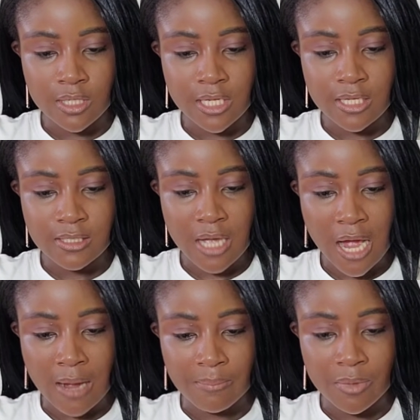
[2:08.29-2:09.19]
this
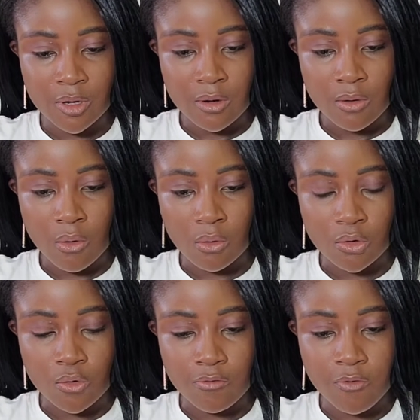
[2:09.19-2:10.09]
app on
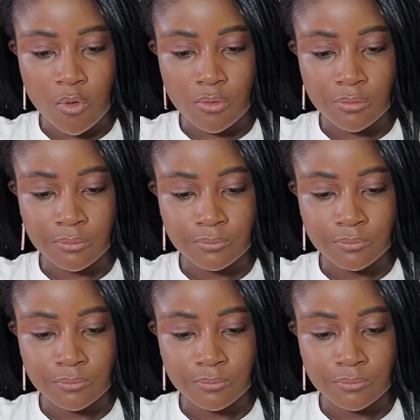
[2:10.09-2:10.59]
your phone.